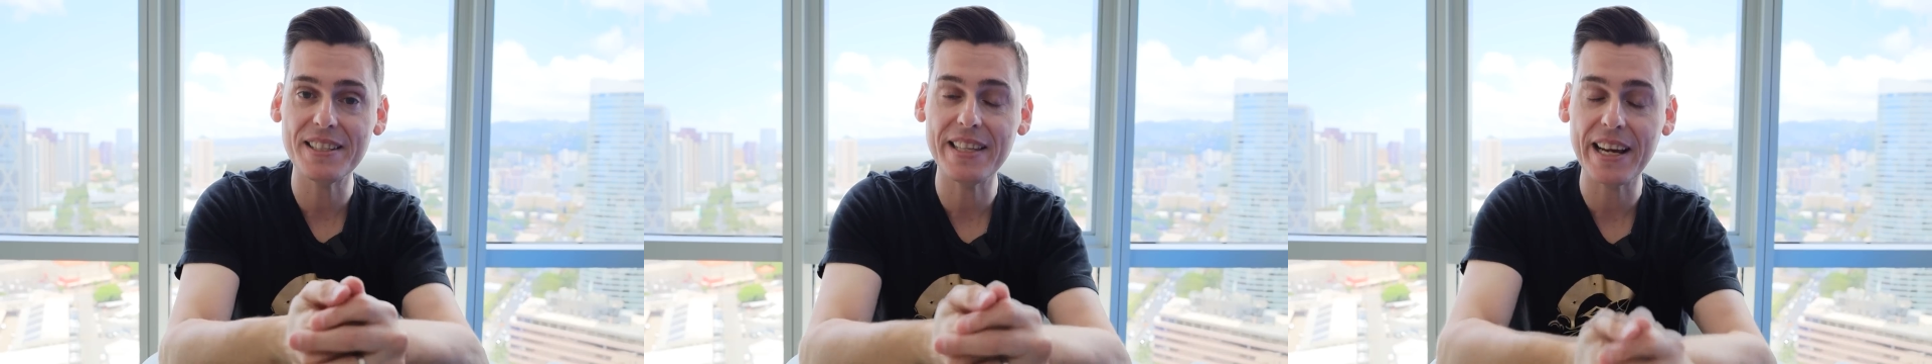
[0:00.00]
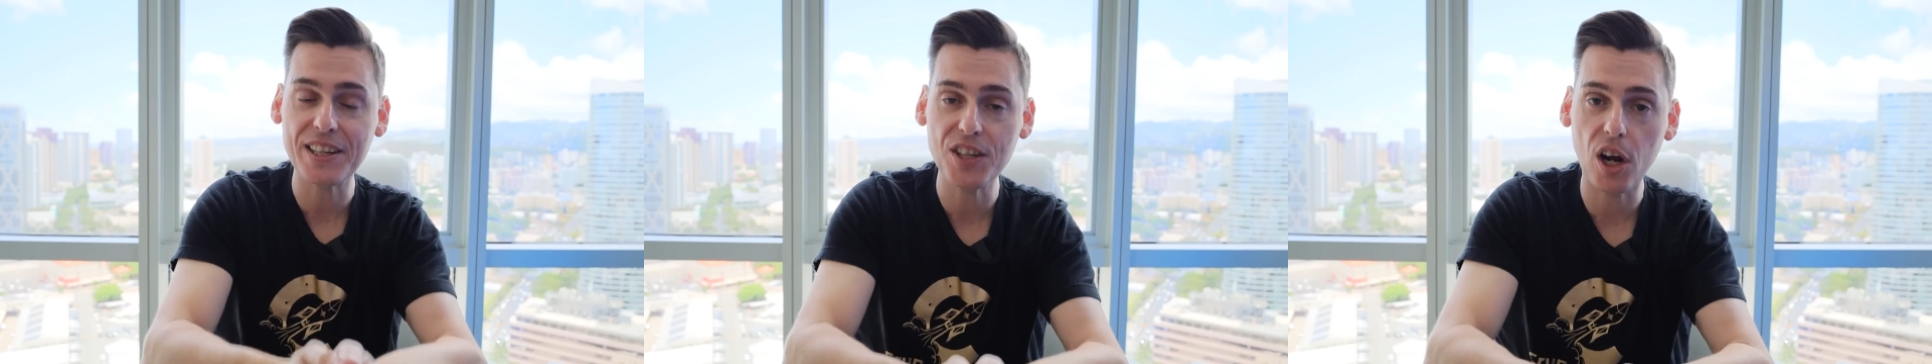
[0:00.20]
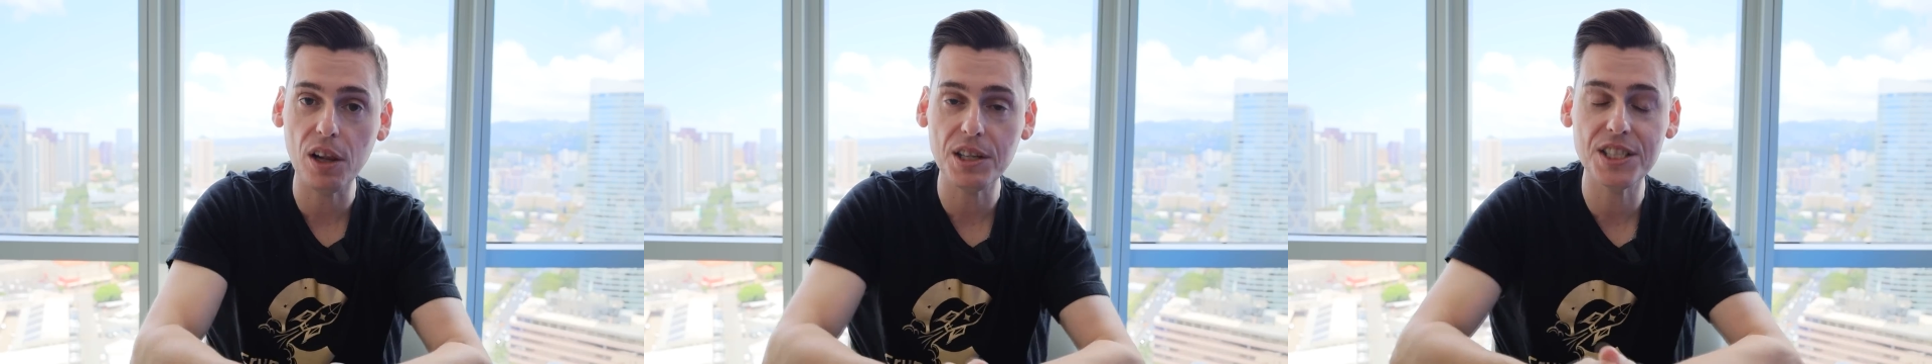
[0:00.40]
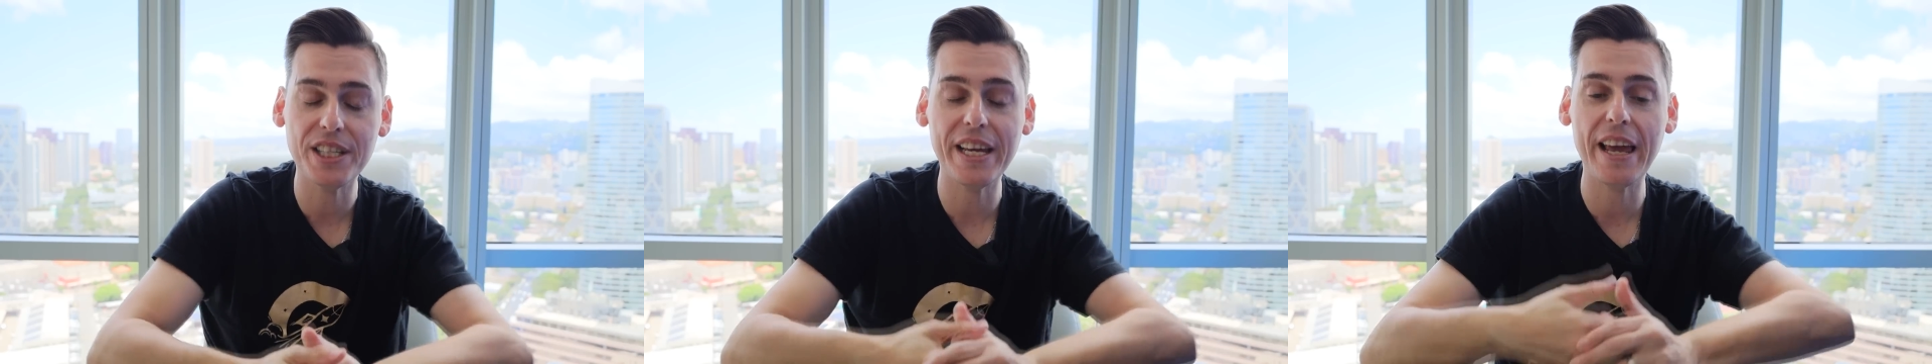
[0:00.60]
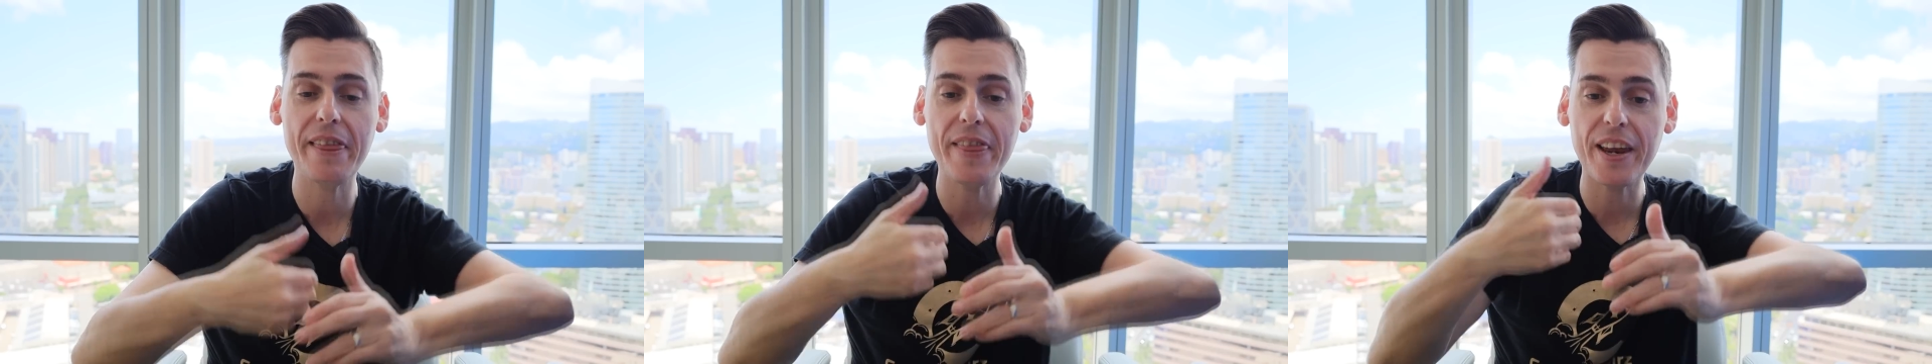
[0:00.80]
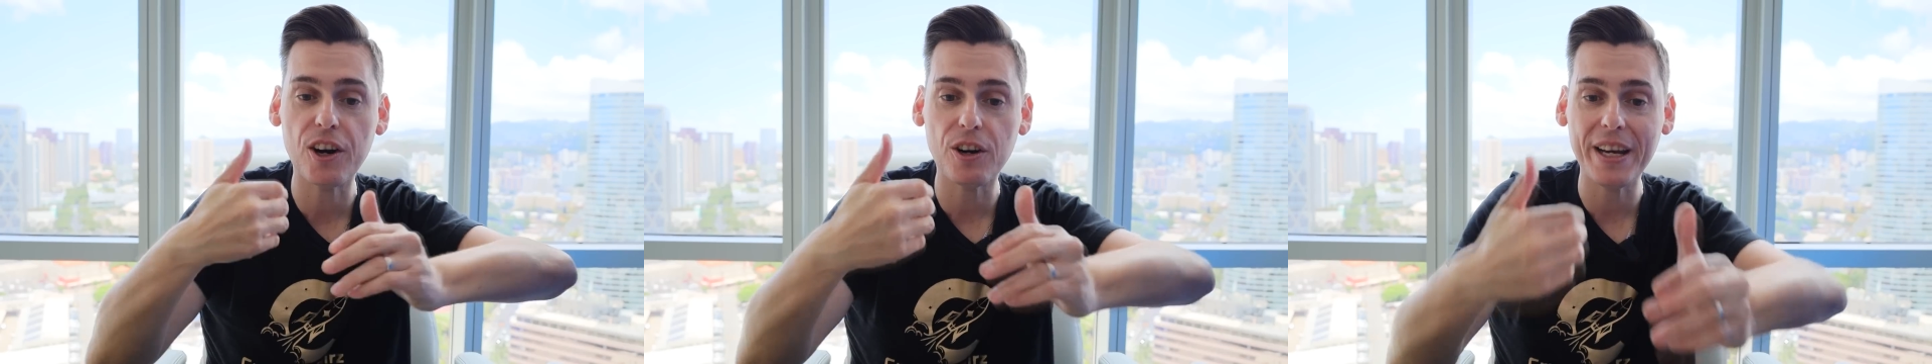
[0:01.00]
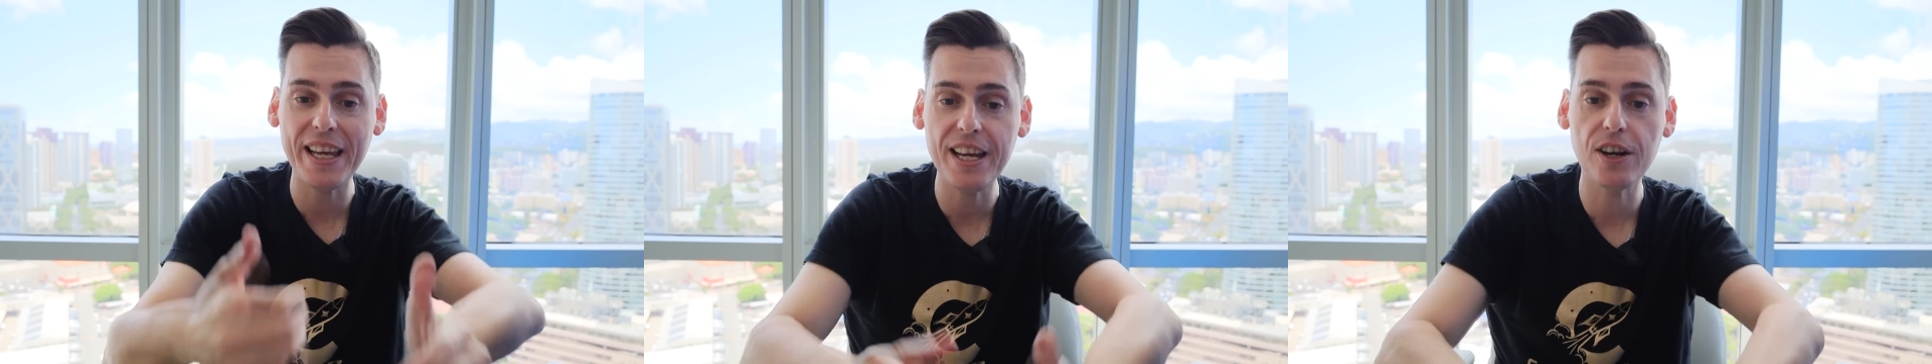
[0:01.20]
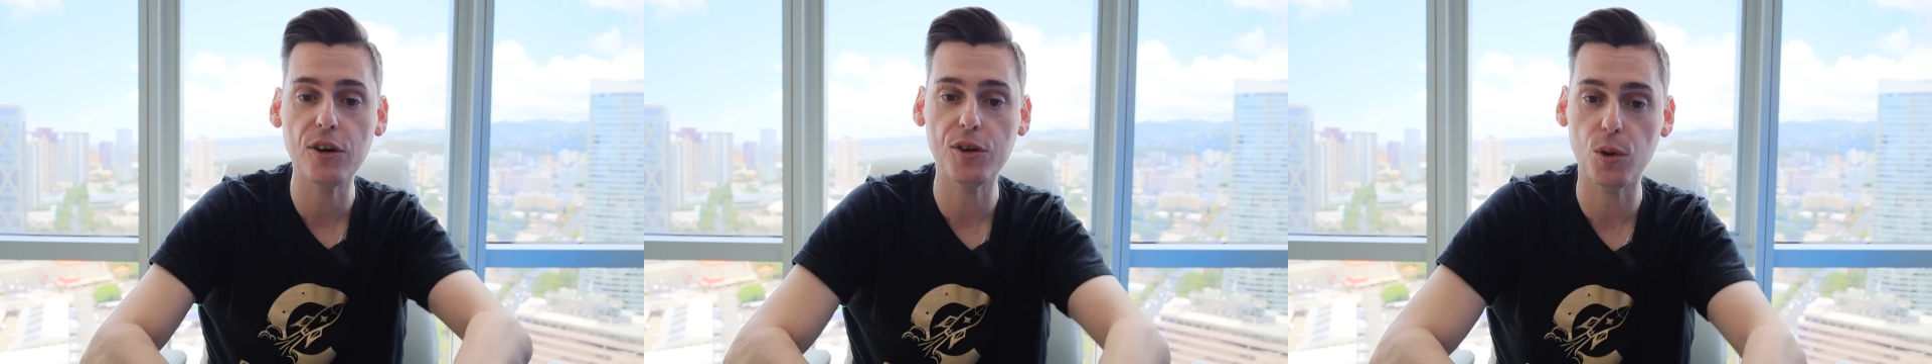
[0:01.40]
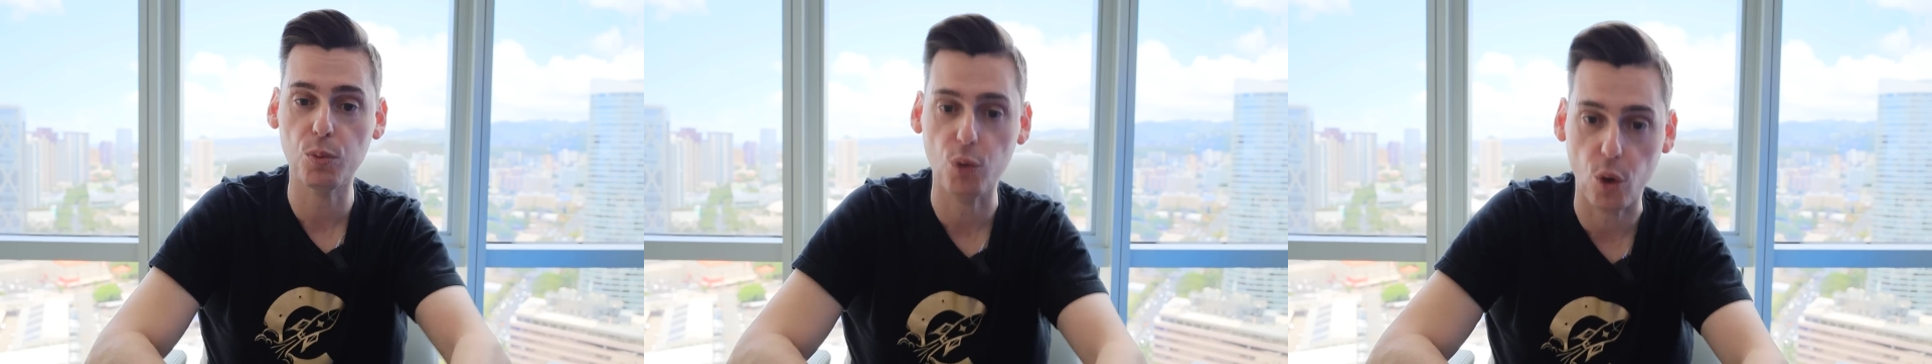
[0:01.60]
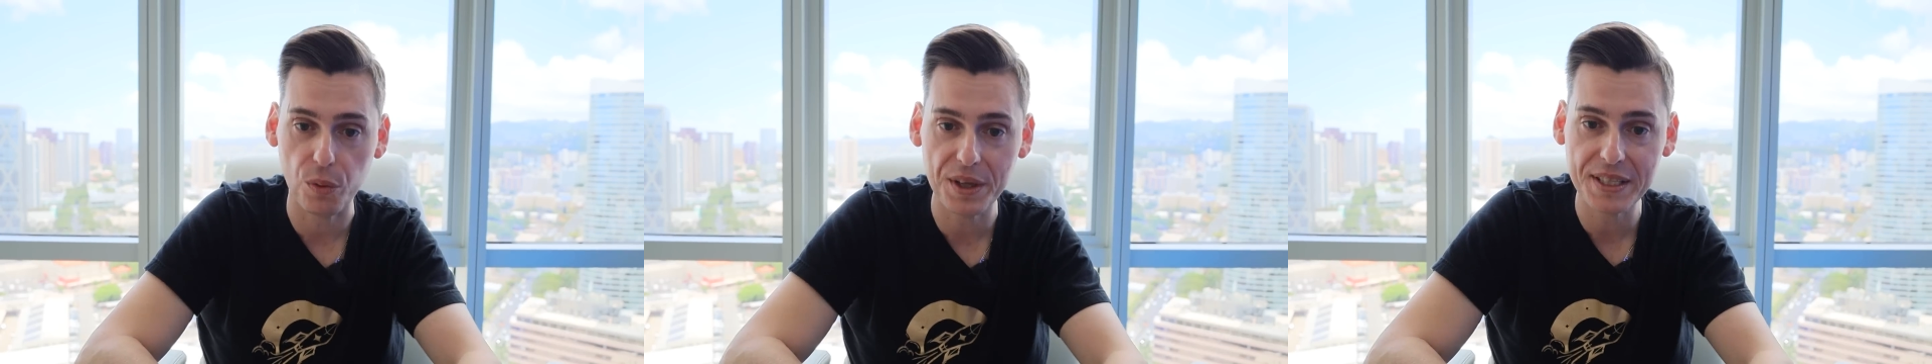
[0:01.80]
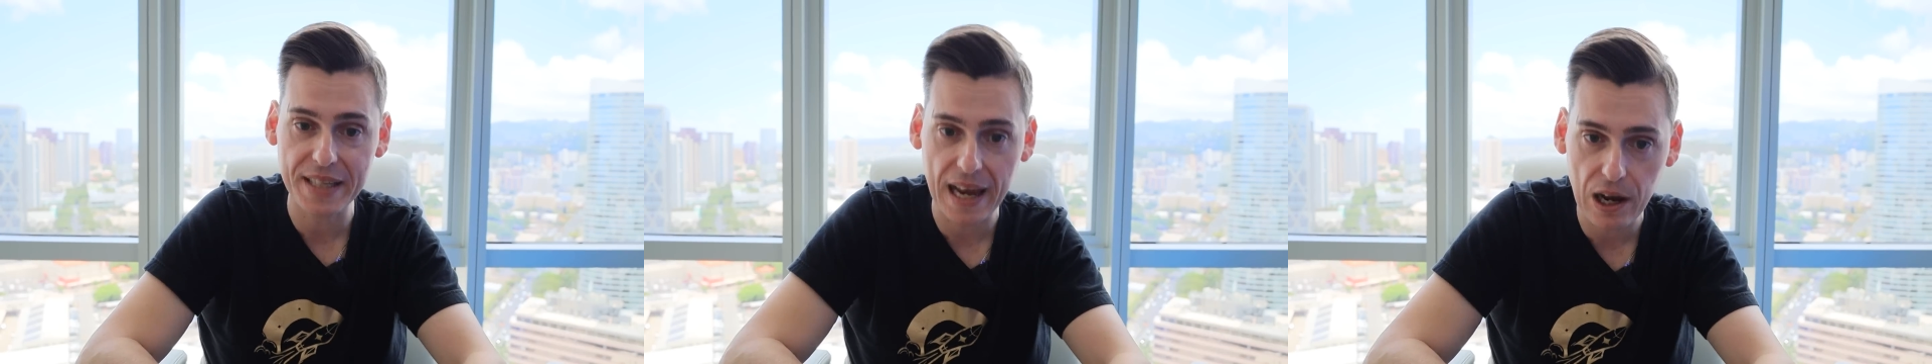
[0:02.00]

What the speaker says: technology and that are eager to roll this